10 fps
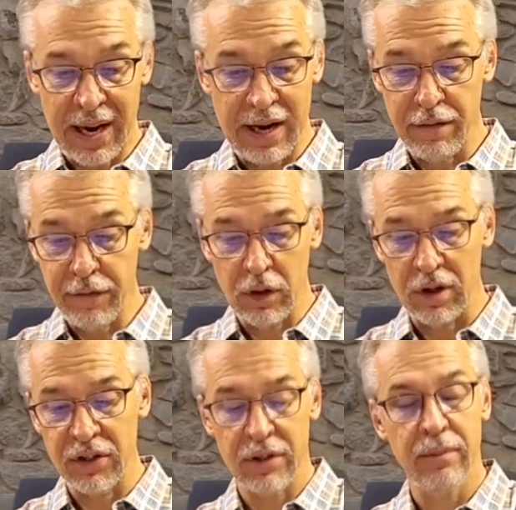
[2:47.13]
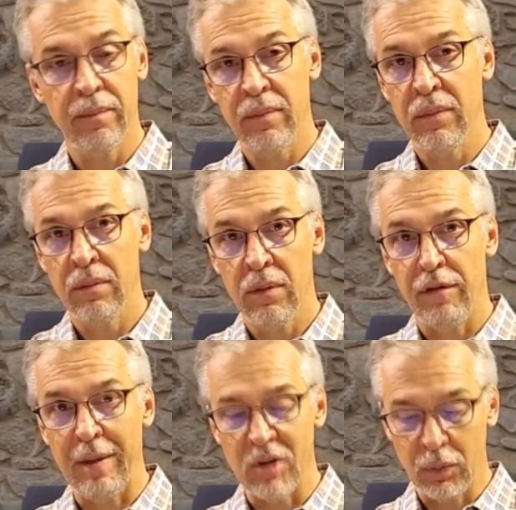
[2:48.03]
And at first,
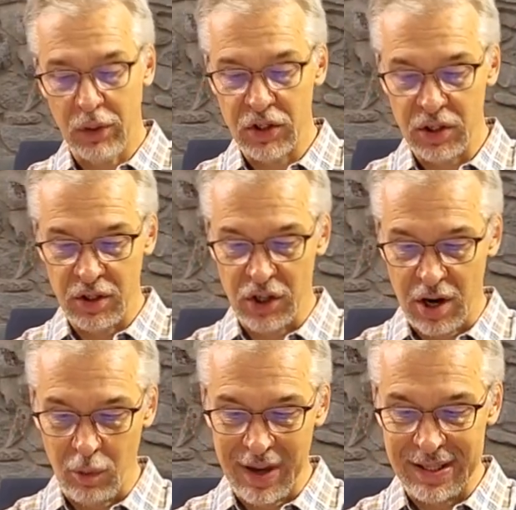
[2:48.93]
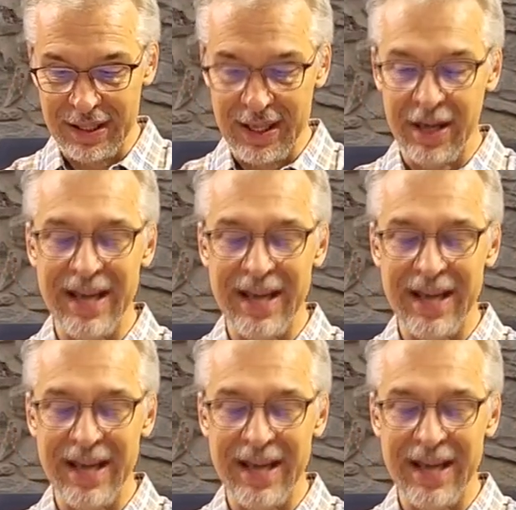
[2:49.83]
famous preacher John Wesley,